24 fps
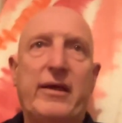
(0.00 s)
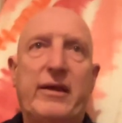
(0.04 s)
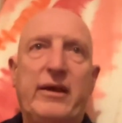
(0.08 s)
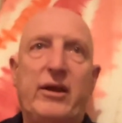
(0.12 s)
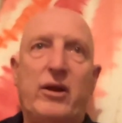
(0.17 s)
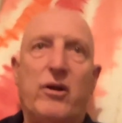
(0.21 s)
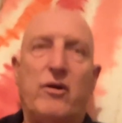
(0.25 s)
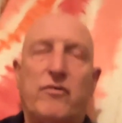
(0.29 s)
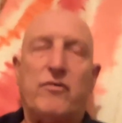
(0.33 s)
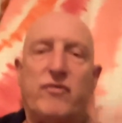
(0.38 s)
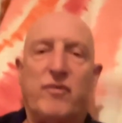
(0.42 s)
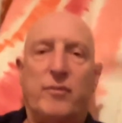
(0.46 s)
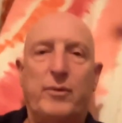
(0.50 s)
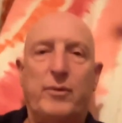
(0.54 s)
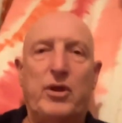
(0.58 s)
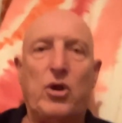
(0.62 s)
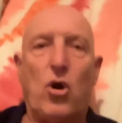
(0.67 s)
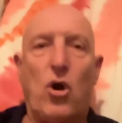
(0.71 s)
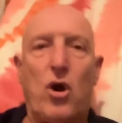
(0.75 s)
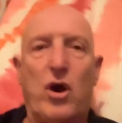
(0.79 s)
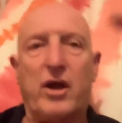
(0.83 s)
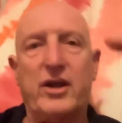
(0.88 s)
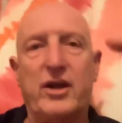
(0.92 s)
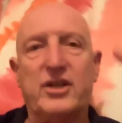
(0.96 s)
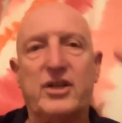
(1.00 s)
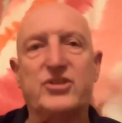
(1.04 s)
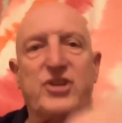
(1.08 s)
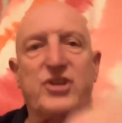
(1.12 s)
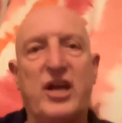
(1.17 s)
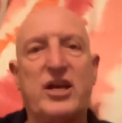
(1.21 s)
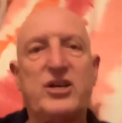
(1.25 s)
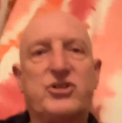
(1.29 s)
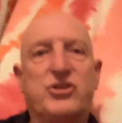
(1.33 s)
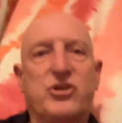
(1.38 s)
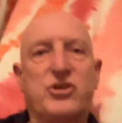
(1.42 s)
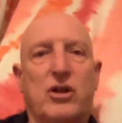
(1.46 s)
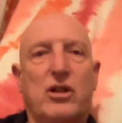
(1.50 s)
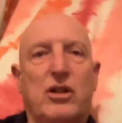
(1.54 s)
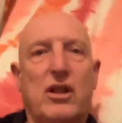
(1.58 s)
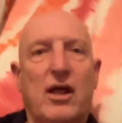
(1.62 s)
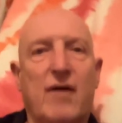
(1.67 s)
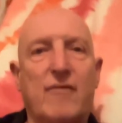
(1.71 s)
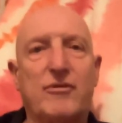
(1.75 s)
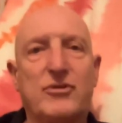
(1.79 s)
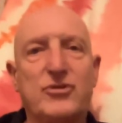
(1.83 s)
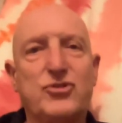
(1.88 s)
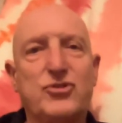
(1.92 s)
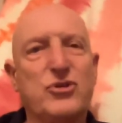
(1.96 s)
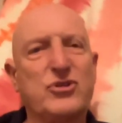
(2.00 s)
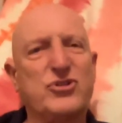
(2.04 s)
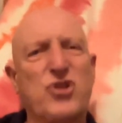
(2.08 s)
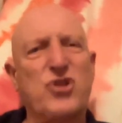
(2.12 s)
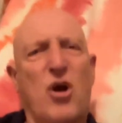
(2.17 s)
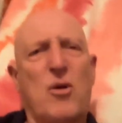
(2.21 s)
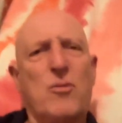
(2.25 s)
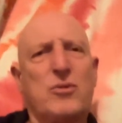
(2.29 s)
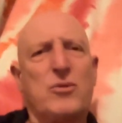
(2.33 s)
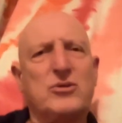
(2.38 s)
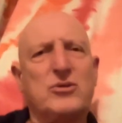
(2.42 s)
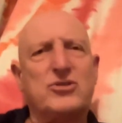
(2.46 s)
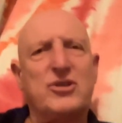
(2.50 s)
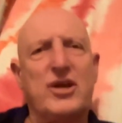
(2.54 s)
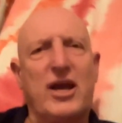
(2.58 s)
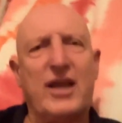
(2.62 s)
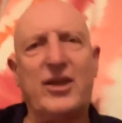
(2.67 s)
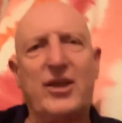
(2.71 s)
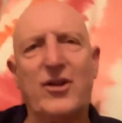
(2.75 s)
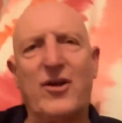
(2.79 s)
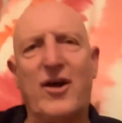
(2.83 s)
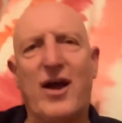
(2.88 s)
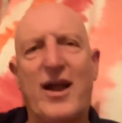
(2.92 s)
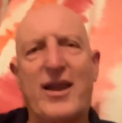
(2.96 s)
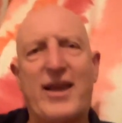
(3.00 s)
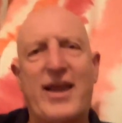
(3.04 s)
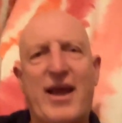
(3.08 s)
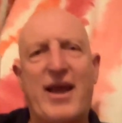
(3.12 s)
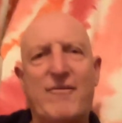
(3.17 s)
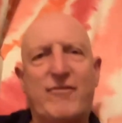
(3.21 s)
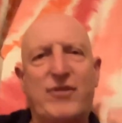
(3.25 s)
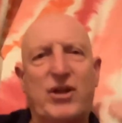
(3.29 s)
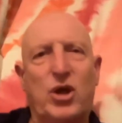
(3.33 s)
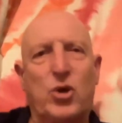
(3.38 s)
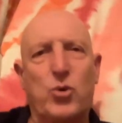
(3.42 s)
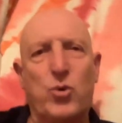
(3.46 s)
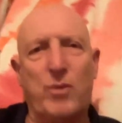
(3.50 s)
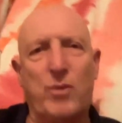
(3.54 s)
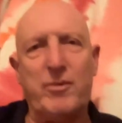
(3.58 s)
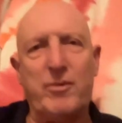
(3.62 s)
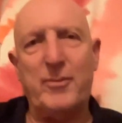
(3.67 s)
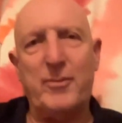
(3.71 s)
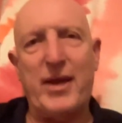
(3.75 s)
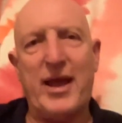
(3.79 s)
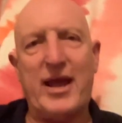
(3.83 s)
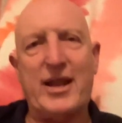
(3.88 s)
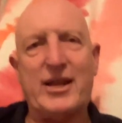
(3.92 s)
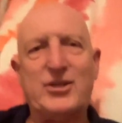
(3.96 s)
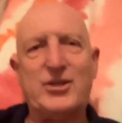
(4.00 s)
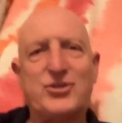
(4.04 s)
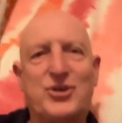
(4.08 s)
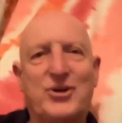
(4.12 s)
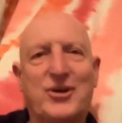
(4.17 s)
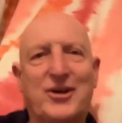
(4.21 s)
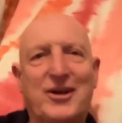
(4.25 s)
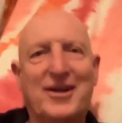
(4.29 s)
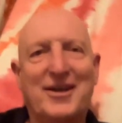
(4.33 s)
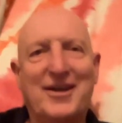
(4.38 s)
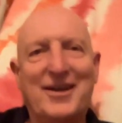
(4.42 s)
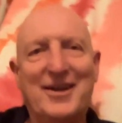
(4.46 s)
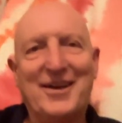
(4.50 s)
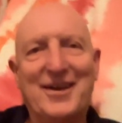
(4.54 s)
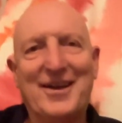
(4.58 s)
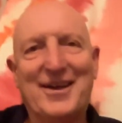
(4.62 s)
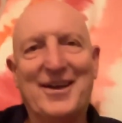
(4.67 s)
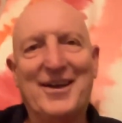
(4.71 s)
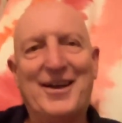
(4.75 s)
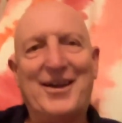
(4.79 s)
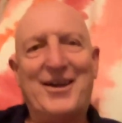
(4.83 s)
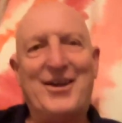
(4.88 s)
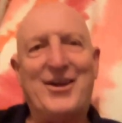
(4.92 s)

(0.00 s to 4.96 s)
you know from the organizational level so it's almost like you know how you have an equipment manager right